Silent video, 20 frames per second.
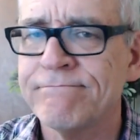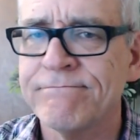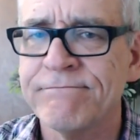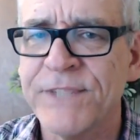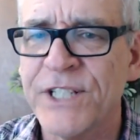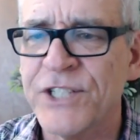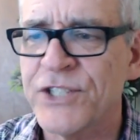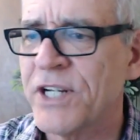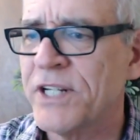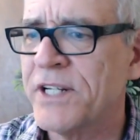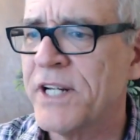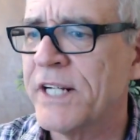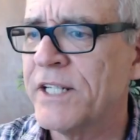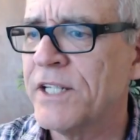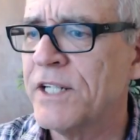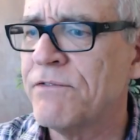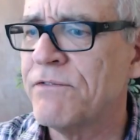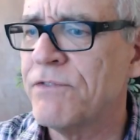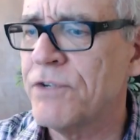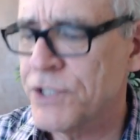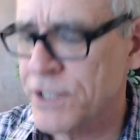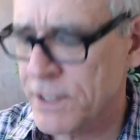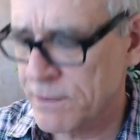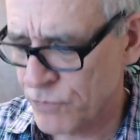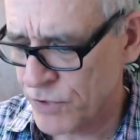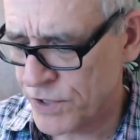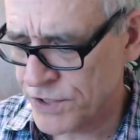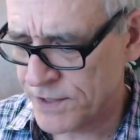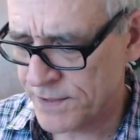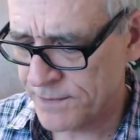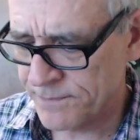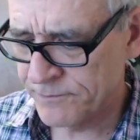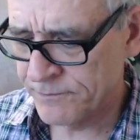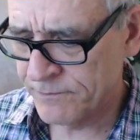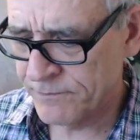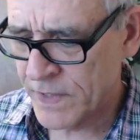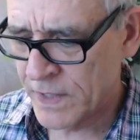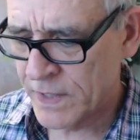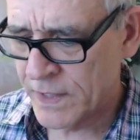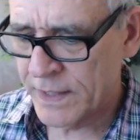disconnected for some reason.
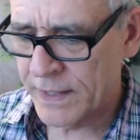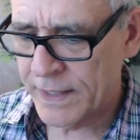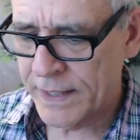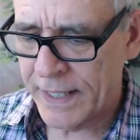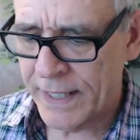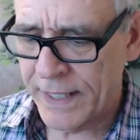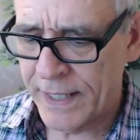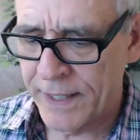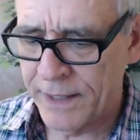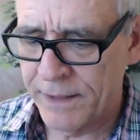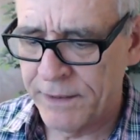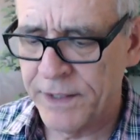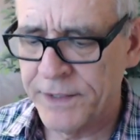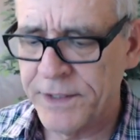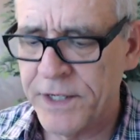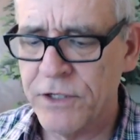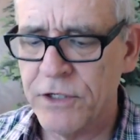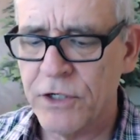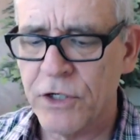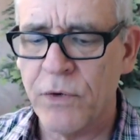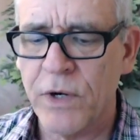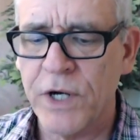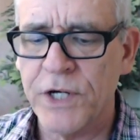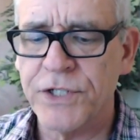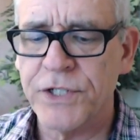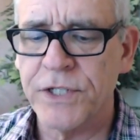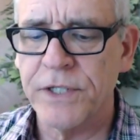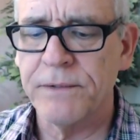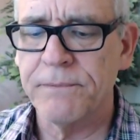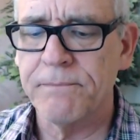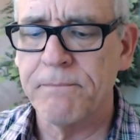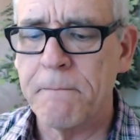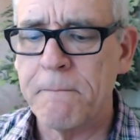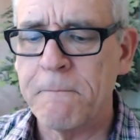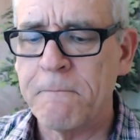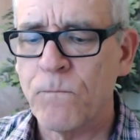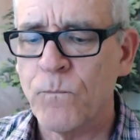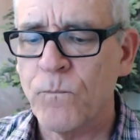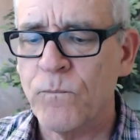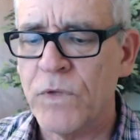Uh, another question:
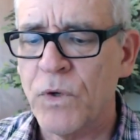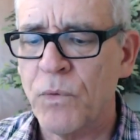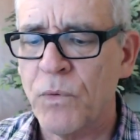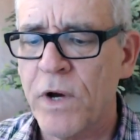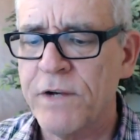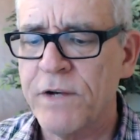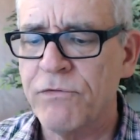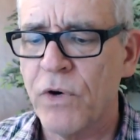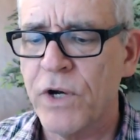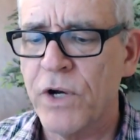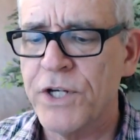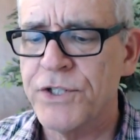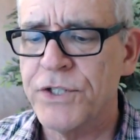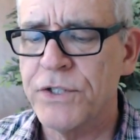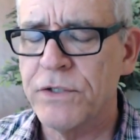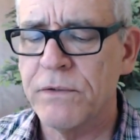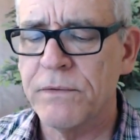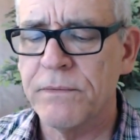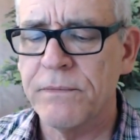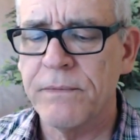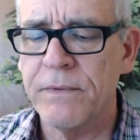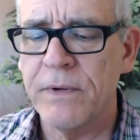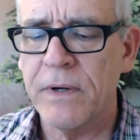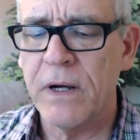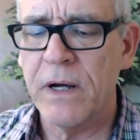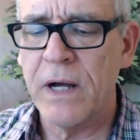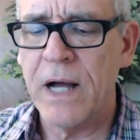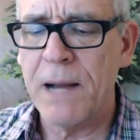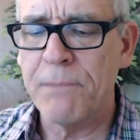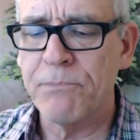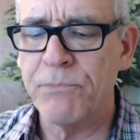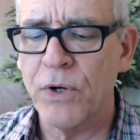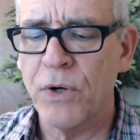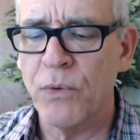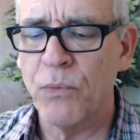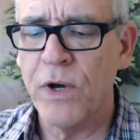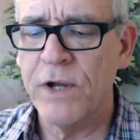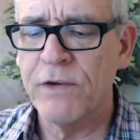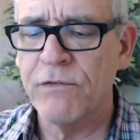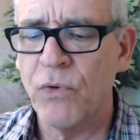What voice, opera?
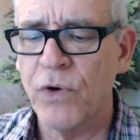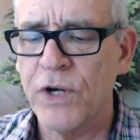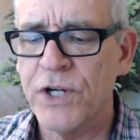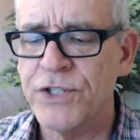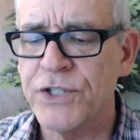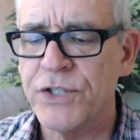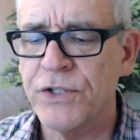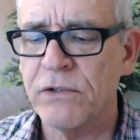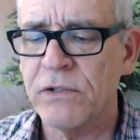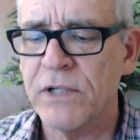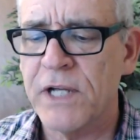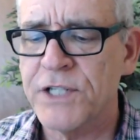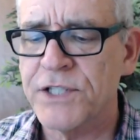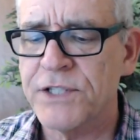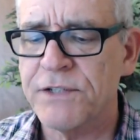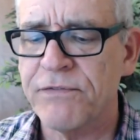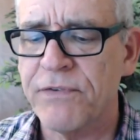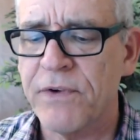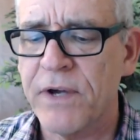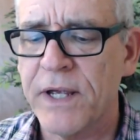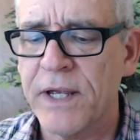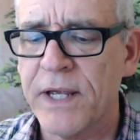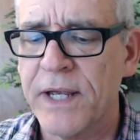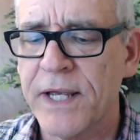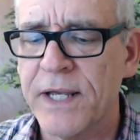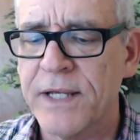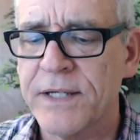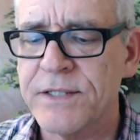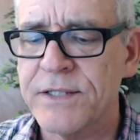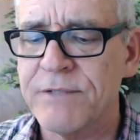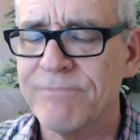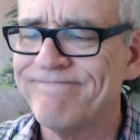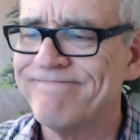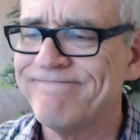What voice do you classify as?